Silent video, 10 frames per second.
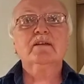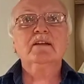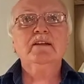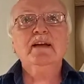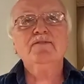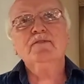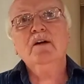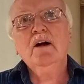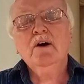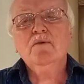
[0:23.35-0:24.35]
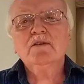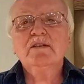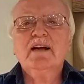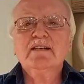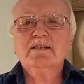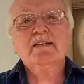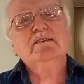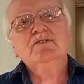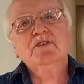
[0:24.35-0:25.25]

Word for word: Leaven was like sin.